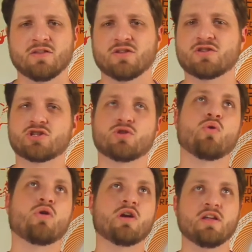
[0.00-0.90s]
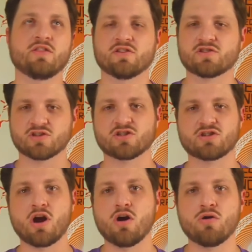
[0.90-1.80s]
The sword and the
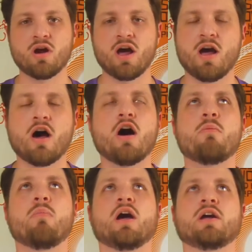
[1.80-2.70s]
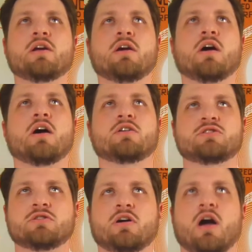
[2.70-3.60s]
stone, oh my
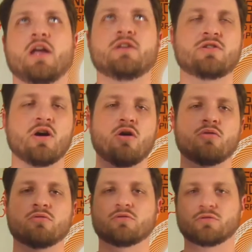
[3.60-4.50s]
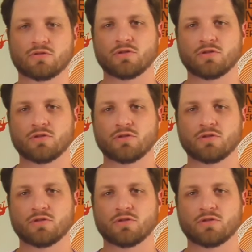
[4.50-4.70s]
gosh, I don't...